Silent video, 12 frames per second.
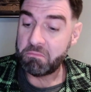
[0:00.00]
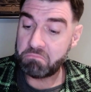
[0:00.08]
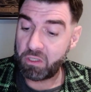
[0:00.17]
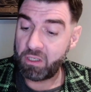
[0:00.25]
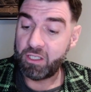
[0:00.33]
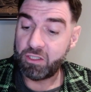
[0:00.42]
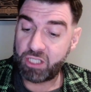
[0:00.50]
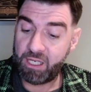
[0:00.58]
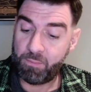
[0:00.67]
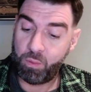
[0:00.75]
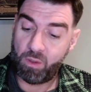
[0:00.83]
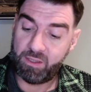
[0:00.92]
Well,
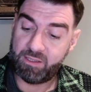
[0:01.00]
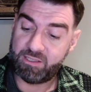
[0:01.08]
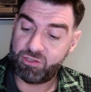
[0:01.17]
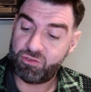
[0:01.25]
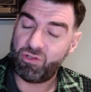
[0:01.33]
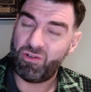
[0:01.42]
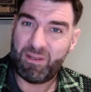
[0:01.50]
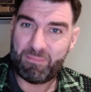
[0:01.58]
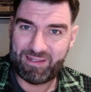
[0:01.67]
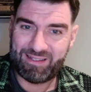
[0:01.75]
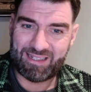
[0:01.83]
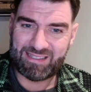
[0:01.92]
cheap one to destroy,
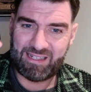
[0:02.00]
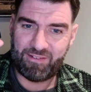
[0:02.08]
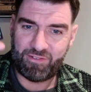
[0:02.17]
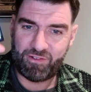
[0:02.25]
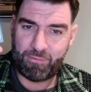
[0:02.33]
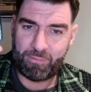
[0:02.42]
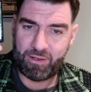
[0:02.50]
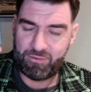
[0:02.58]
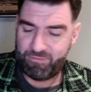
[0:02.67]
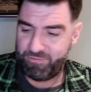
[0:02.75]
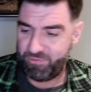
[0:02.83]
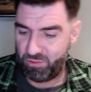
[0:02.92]
but does give your
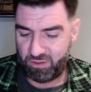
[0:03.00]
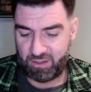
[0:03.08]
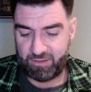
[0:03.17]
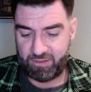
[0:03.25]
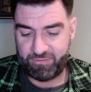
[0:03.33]
opponent 4 life.